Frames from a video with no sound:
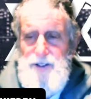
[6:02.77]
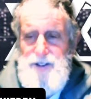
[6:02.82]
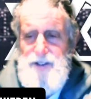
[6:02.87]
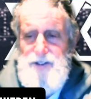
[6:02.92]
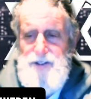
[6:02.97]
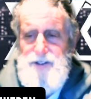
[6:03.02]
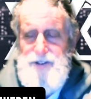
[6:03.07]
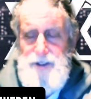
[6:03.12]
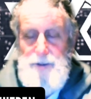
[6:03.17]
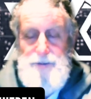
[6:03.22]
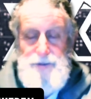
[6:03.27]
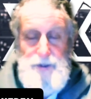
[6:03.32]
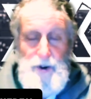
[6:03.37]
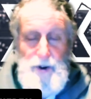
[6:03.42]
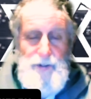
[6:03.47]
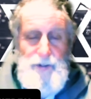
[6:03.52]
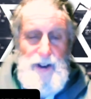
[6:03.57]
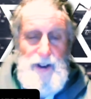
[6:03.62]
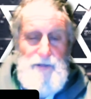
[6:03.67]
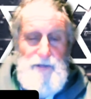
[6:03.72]

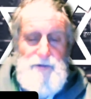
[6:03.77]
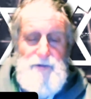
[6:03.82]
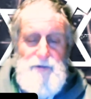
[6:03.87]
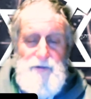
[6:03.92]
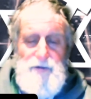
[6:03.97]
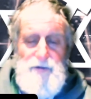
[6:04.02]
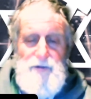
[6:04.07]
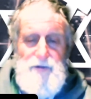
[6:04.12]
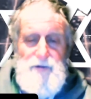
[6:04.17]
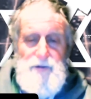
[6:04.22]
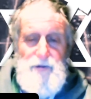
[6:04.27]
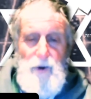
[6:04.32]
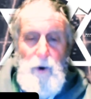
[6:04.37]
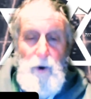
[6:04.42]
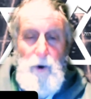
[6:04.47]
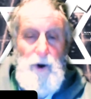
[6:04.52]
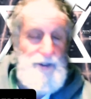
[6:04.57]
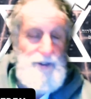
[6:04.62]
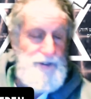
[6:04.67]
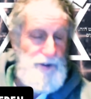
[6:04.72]
subservient
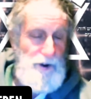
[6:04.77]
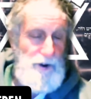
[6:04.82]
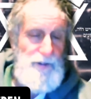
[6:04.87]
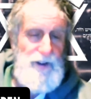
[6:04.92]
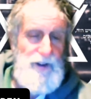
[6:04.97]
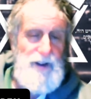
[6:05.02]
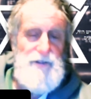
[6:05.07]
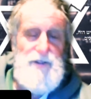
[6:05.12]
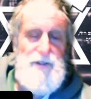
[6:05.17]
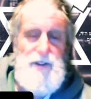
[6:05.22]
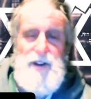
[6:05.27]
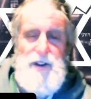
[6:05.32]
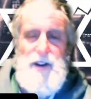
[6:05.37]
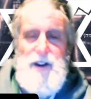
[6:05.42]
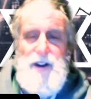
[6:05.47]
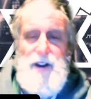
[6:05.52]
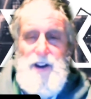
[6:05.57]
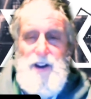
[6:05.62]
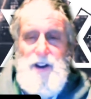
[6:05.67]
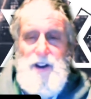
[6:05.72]
or servient
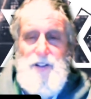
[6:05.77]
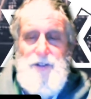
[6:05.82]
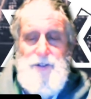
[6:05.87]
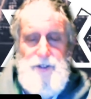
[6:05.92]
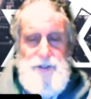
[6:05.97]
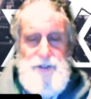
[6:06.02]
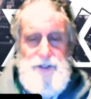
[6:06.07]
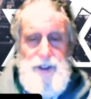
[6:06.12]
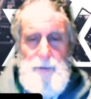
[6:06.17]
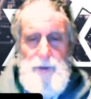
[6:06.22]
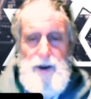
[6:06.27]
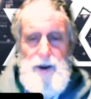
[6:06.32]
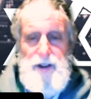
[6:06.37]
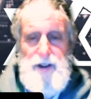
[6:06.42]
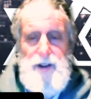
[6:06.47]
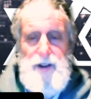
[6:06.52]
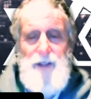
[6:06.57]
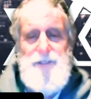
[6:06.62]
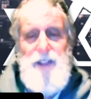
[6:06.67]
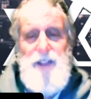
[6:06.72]
to somebody,
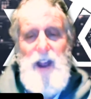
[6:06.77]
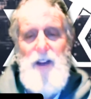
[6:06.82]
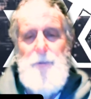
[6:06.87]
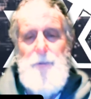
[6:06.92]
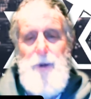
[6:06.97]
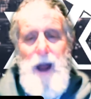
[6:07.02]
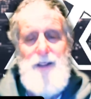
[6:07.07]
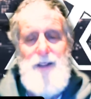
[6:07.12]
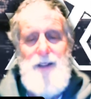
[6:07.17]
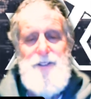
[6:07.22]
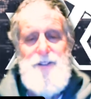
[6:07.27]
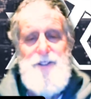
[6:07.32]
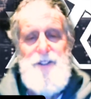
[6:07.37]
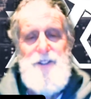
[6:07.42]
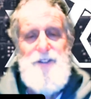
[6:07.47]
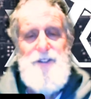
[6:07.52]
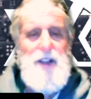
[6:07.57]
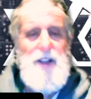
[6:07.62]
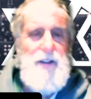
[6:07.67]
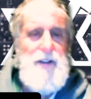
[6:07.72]
you have to have practice
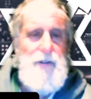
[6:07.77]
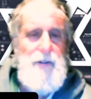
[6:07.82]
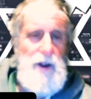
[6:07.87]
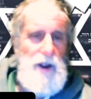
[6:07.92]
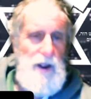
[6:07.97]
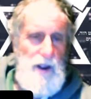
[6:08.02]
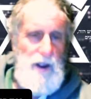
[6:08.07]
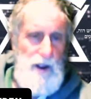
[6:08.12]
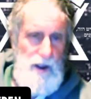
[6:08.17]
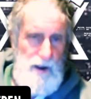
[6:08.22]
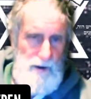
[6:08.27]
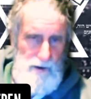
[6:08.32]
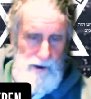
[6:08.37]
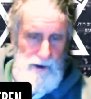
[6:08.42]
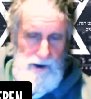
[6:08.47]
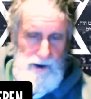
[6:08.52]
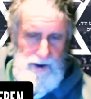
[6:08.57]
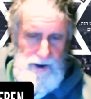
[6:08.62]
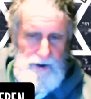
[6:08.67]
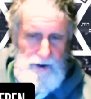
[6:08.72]
in slavery.
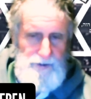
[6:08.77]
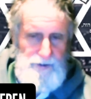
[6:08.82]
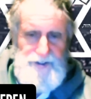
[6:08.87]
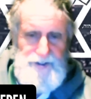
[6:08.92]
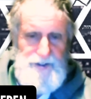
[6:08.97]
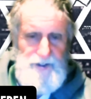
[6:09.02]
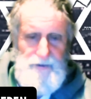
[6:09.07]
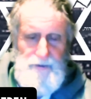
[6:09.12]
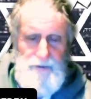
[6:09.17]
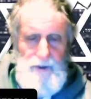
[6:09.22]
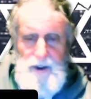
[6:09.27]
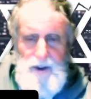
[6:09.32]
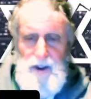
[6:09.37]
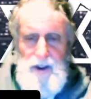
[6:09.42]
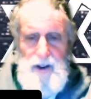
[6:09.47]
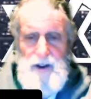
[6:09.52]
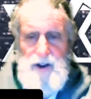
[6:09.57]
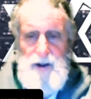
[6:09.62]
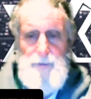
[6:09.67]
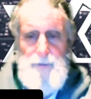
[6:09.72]
You don't just
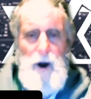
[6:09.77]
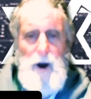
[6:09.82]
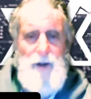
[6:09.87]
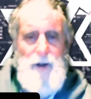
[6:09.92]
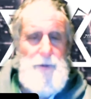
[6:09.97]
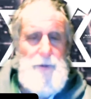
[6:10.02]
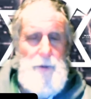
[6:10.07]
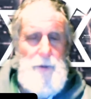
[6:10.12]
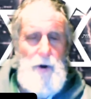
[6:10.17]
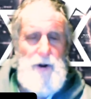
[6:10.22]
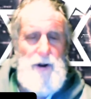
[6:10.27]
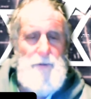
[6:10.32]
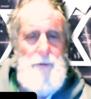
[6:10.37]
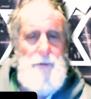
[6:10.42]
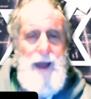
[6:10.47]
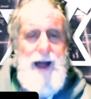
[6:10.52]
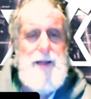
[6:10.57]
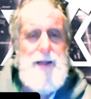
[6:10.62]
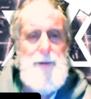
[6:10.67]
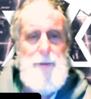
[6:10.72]
come off the boat at
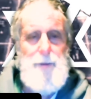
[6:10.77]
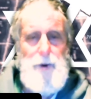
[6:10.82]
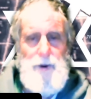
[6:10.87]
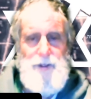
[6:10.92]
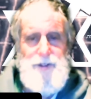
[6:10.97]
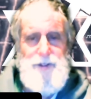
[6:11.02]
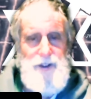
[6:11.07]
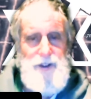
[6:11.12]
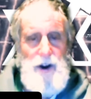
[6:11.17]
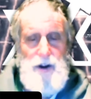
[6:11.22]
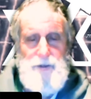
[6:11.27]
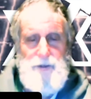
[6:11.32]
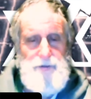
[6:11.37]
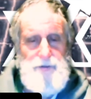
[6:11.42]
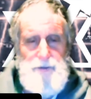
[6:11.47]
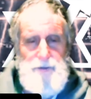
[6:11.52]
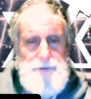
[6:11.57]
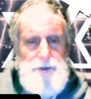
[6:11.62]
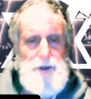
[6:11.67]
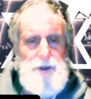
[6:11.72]
Malibu and start
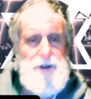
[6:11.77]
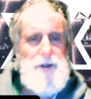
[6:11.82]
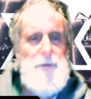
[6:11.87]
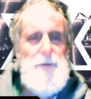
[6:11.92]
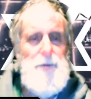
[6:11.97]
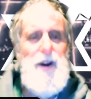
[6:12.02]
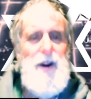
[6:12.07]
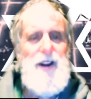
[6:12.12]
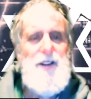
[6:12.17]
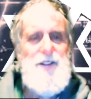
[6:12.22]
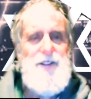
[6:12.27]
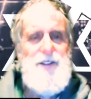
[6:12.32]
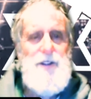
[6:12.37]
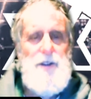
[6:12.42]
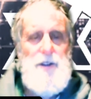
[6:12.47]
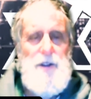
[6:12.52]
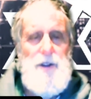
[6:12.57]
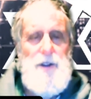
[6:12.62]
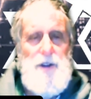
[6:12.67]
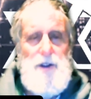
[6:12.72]
building bricks
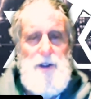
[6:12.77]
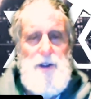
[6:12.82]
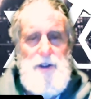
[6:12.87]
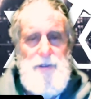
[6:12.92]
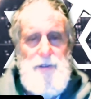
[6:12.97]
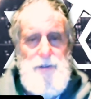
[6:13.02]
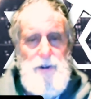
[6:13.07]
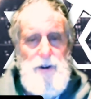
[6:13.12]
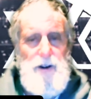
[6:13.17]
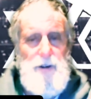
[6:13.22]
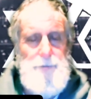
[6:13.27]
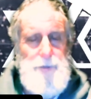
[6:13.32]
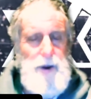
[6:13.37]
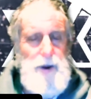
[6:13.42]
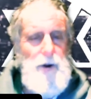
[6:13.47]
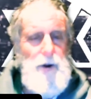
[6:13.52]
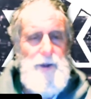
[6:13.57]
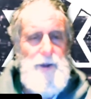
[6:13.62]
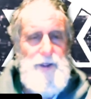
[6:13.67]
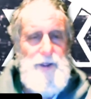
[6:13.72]
for a
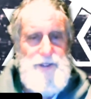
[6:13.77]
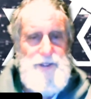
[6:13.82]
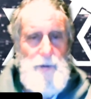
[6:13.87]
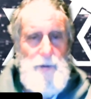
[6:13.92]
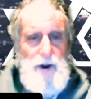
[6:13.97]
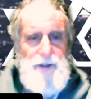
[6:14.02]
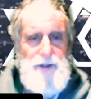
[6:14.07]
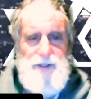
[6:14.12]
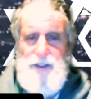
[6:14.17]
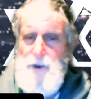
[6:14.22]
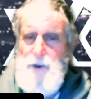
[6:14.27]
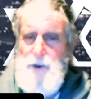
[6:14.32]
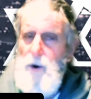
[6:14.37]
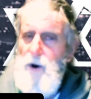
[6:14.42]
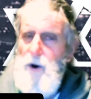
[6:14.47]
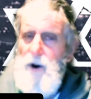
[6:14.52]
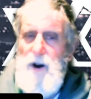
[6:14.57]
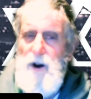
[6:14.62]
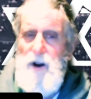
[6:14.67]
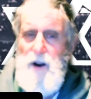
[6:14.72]
pyramid somewhere. It doesn't
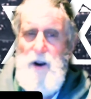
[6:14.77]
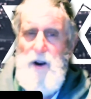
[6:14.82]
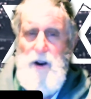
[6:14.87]
work.